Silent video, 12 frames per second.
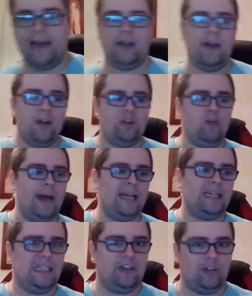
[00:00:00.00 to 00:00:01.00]
my to
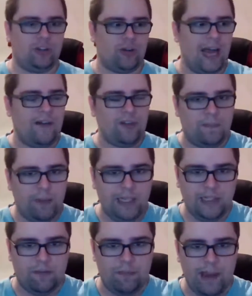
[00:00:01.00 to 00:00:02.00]
my extension. So I have the
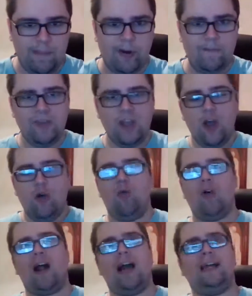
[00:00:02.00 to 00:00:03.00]
piece of paper
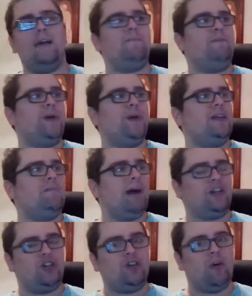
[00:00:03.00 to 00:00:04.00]
where I can pretty
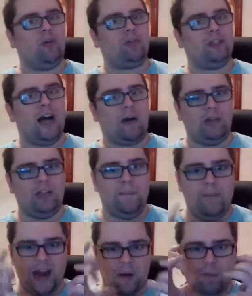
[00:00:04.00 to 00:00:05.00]
much note down
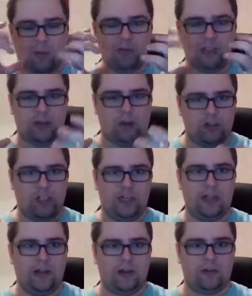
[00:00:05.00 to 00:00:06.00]
the bare bones
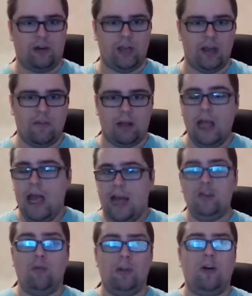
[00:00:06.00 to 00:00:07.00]
logic that they're talking about.
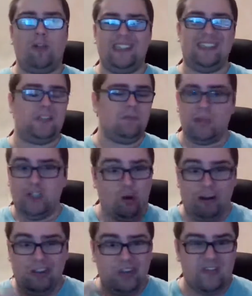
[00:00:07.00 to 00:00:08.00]
And you will notice this
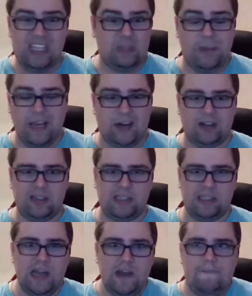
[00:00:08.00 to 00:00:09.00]
majority of the speakers
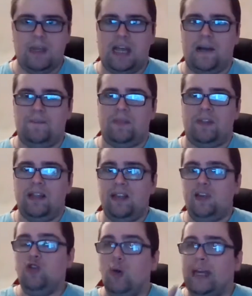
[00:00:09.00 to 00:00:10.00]
um,
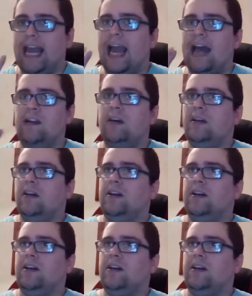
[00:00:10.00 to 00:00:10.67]
you can